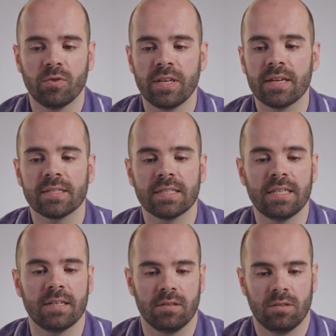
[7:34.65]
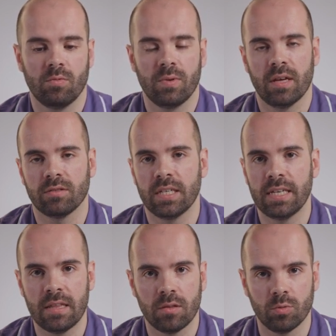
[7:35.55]
years and years without a
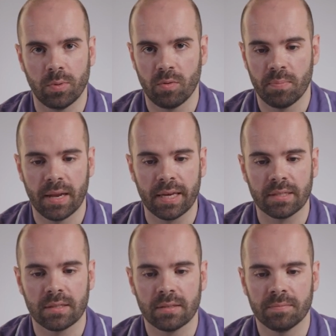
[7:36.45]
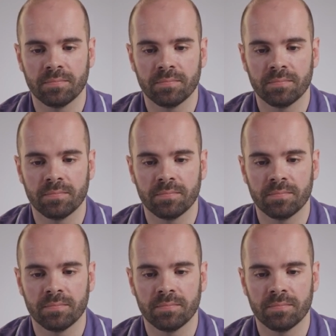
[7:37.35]
need to be replaced.